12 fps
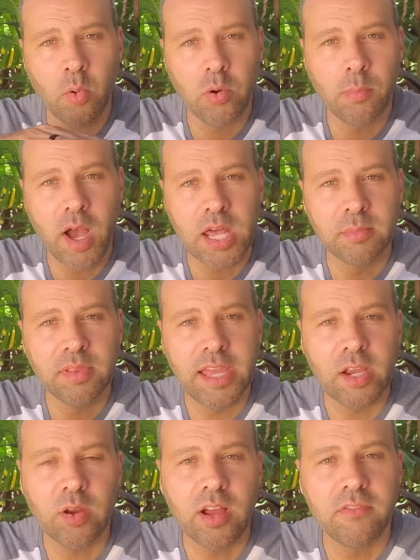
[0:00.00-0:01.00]
or bottom
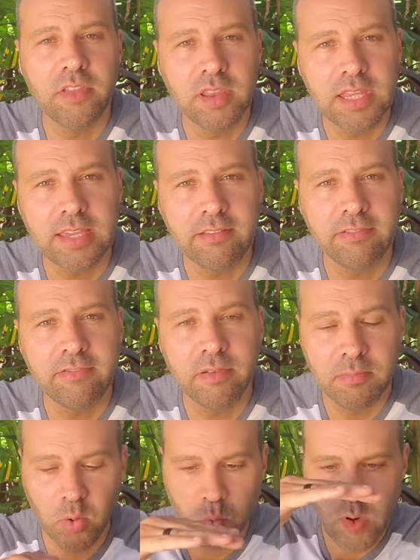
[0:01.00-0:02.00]
layer of the leaf,
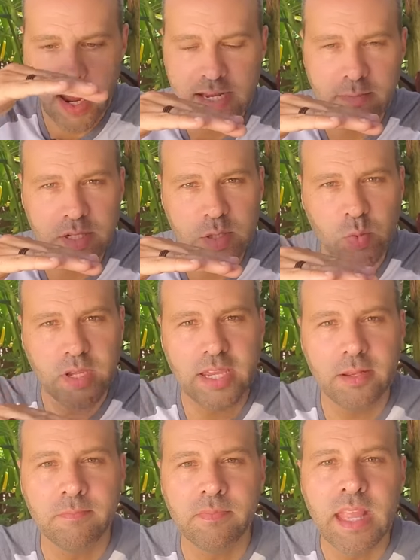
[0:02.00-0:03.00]
but right in
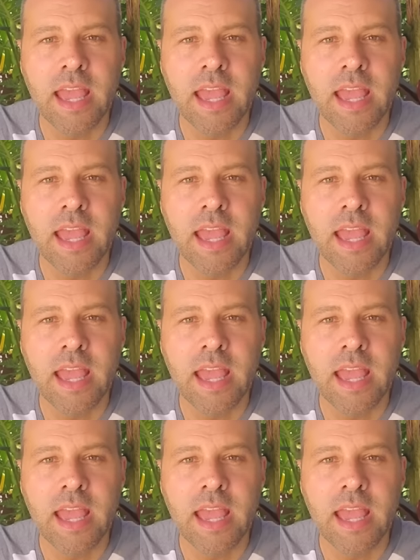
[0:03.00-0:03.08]
between.